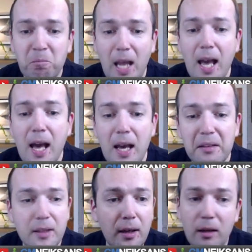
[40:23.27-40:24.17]

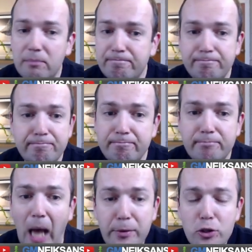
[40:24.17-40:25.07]
and
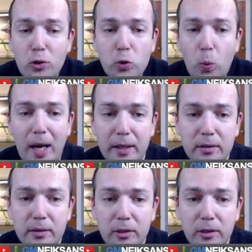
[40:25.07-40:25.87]
I would choose white.